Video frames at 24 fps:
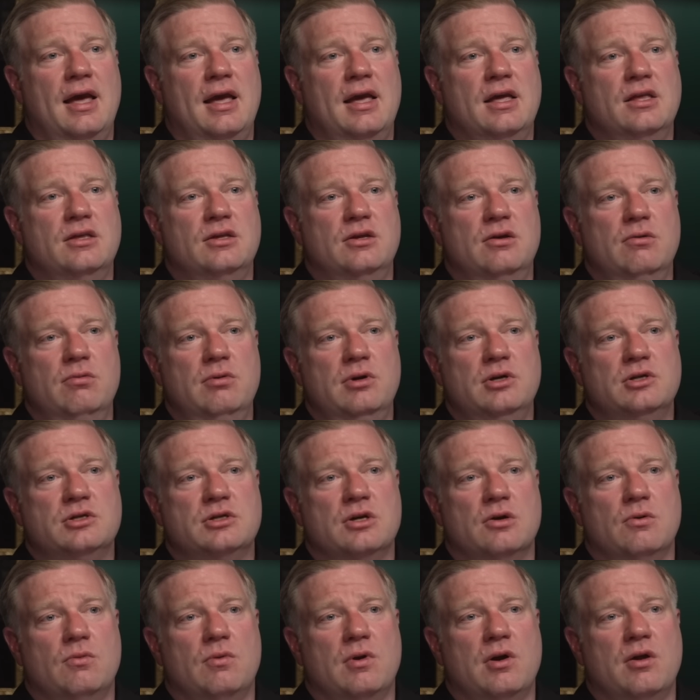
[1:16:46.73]
In doing
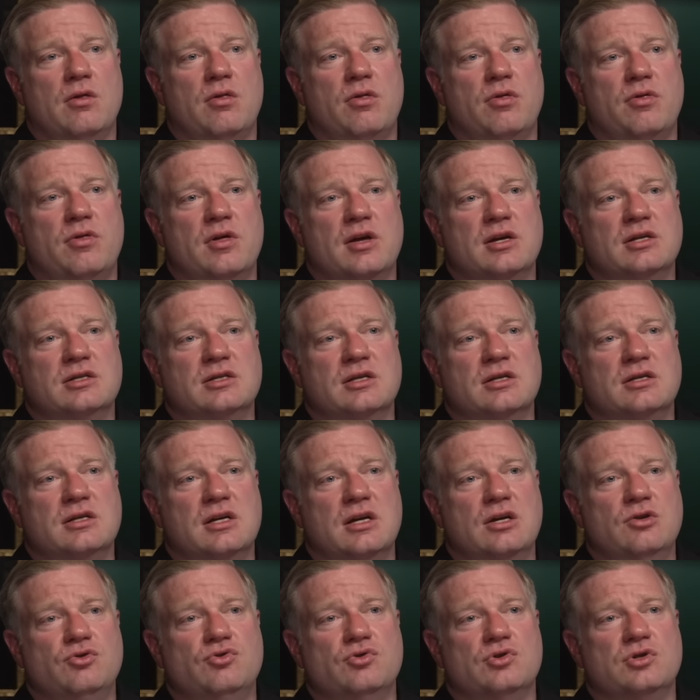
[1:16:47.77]
so, one of the things that's
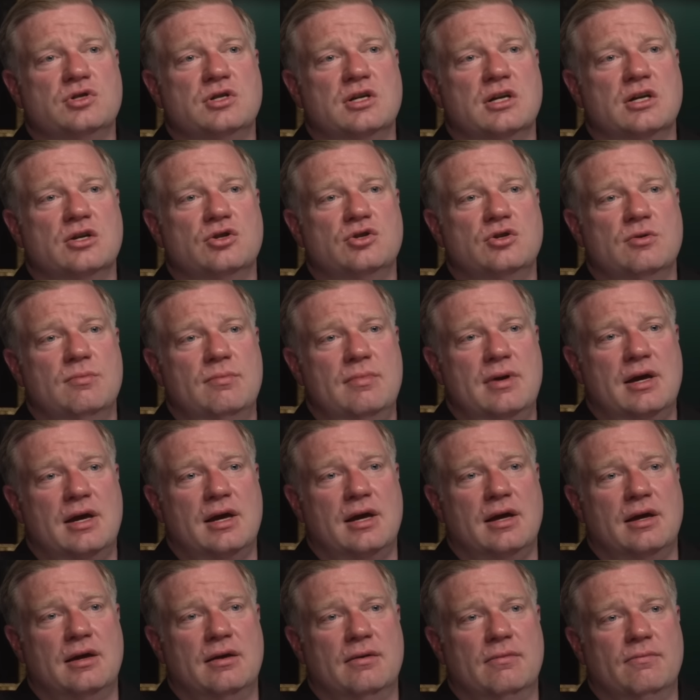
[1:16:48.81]
interesting to
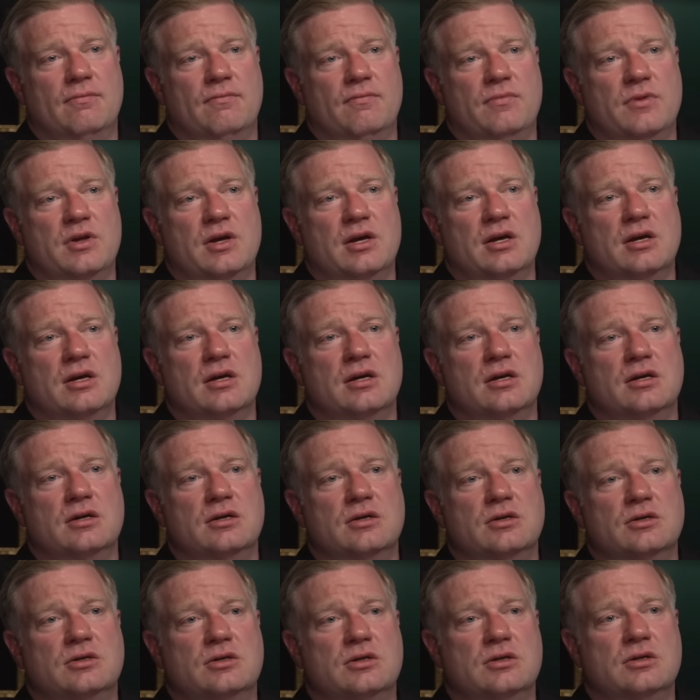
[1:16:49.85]
me
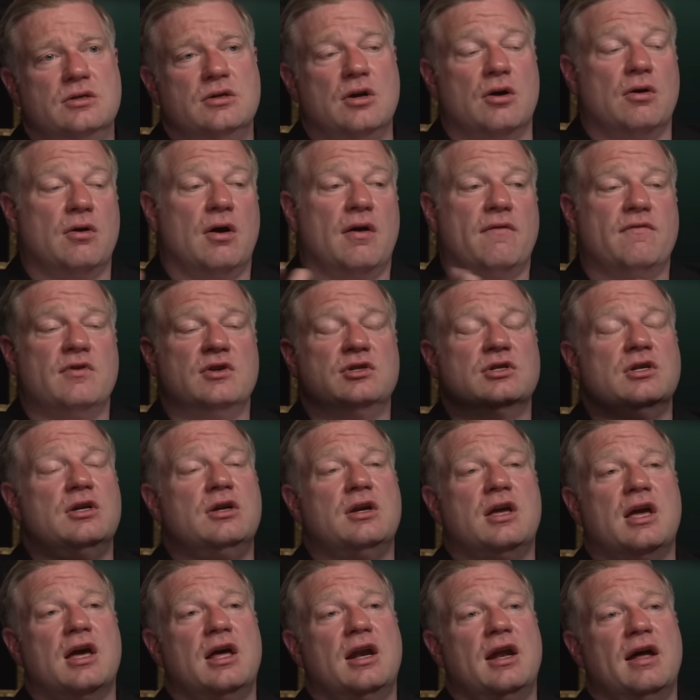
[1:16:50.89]
is, you know, obviously
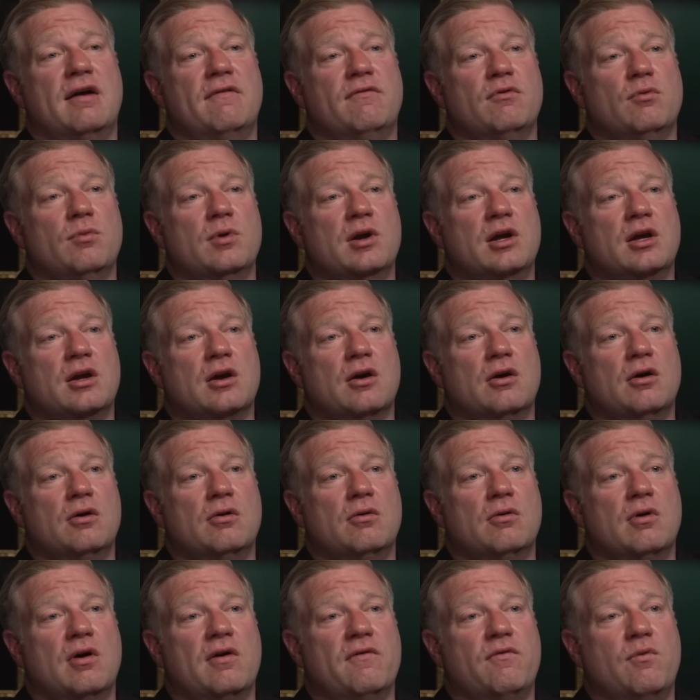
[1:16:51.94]
you can't have a
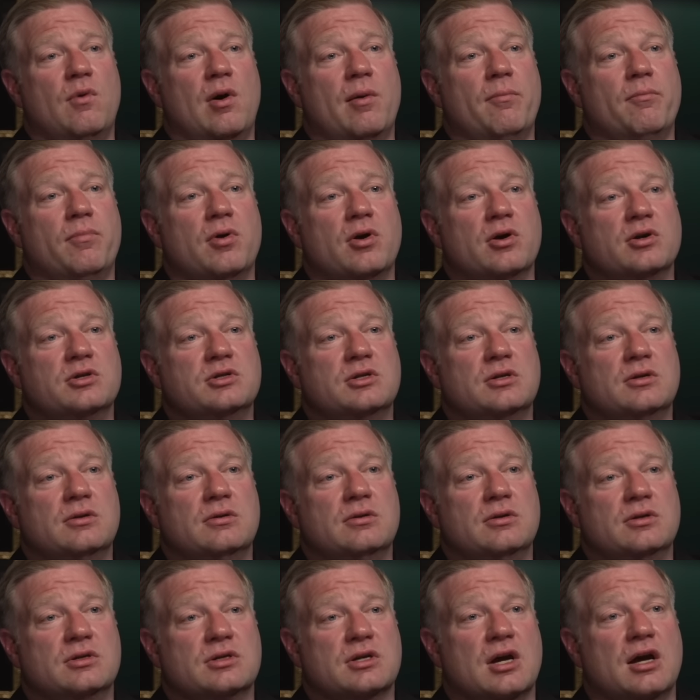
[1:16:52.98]
RICO of one person.
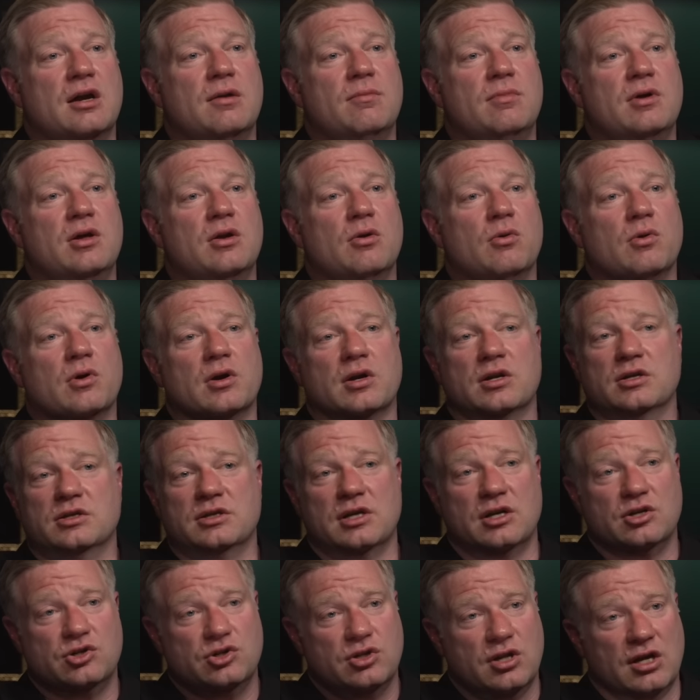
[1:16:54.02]
It's got to be an
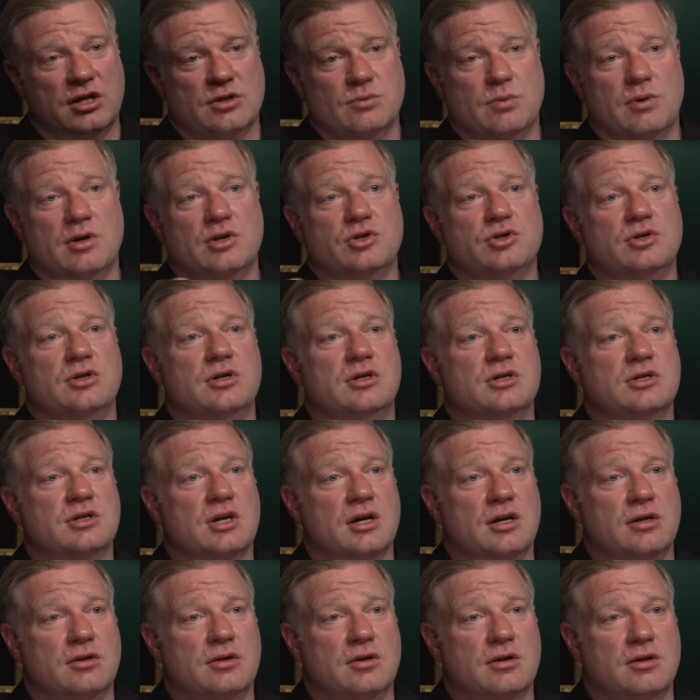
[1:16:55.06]
organization. That's why she
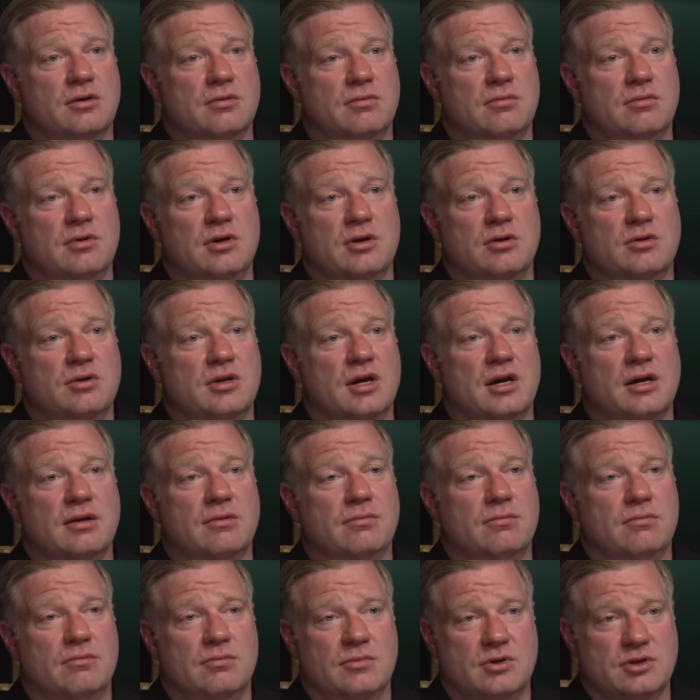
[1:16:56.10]
decided to indict
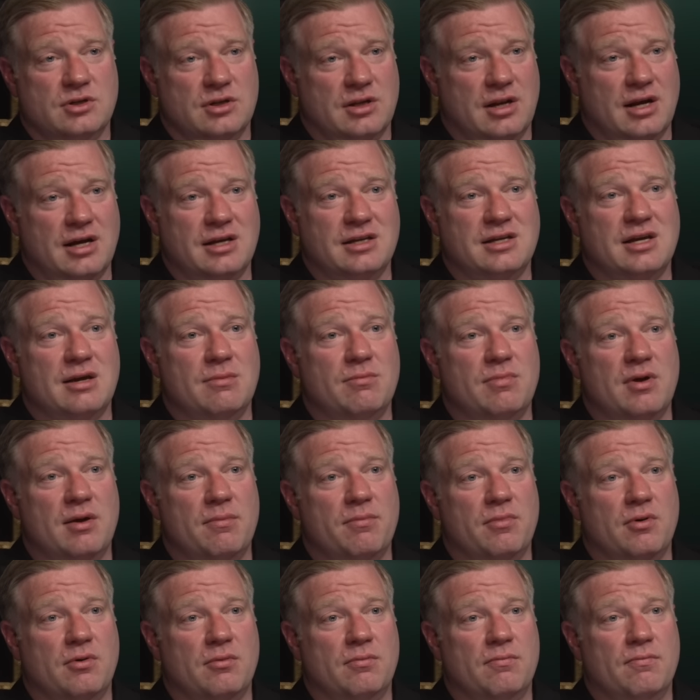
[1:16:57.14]
was it 19
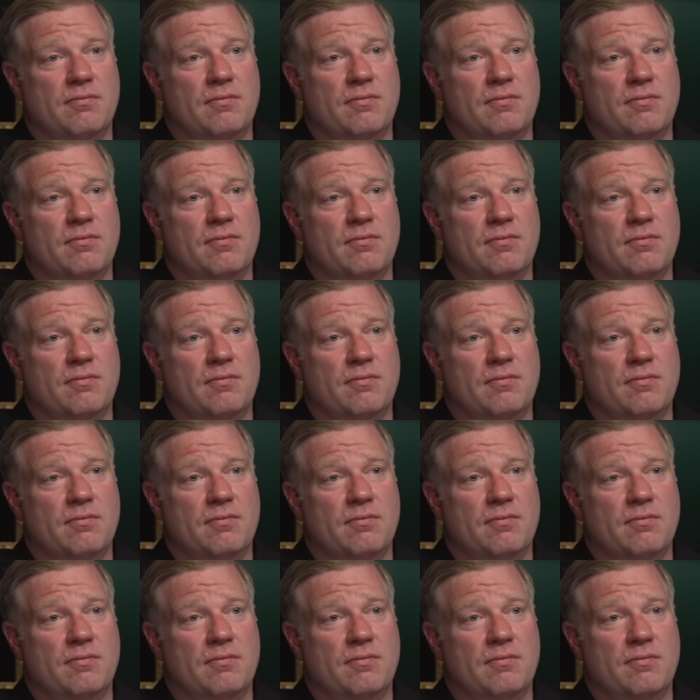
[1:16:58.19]
people.